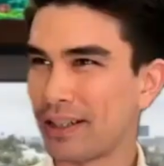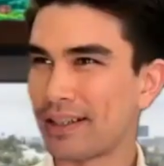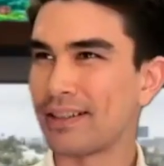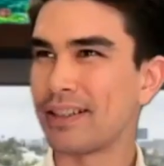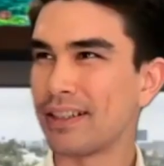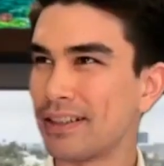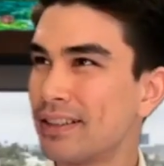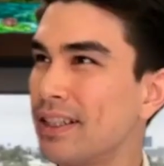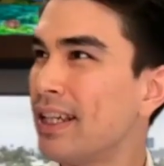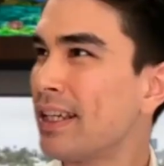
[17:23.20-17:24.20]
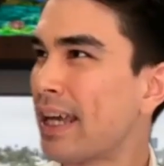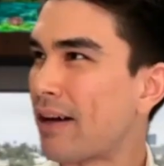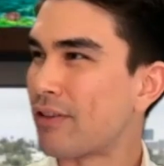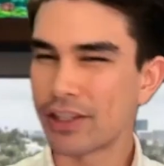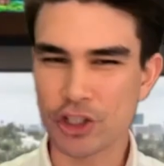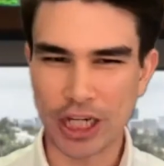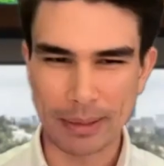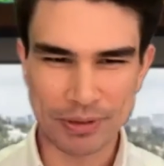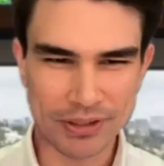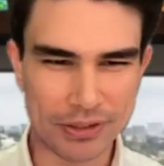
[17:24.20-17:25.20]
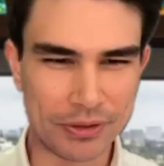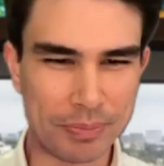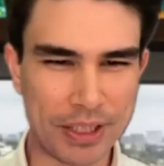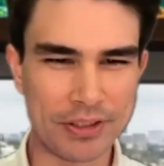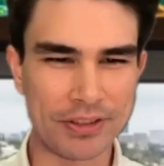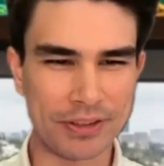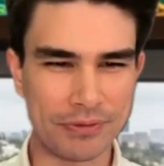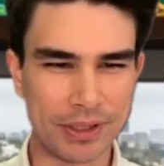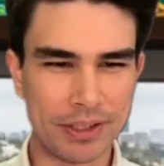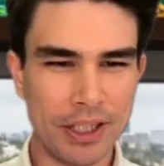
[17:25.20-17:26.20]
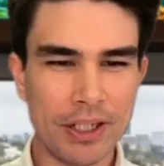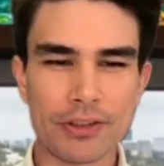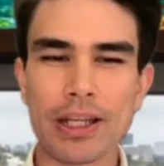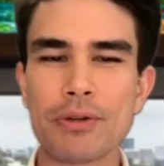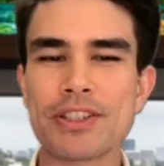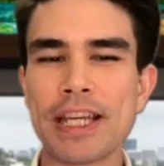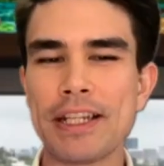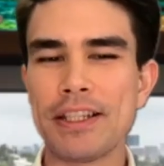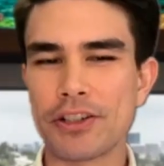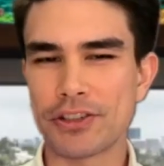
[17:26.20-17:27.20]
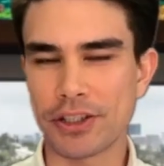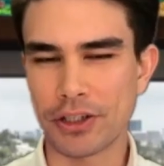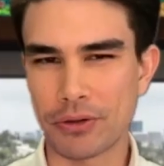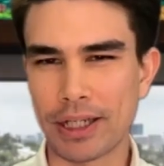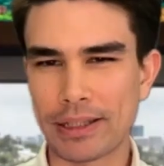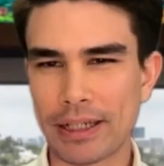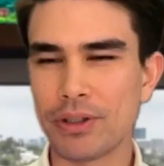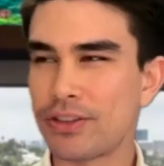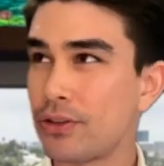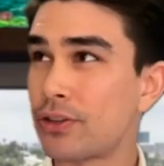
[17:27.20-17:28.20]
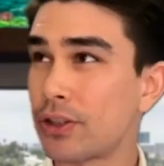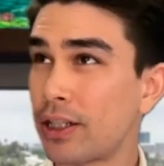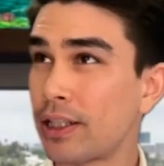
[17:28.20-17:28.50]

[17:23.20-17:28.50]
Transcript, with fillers: yeah, the having the chops to pitch to someone. So that well, was ten thing. years ago, right? That was, you started,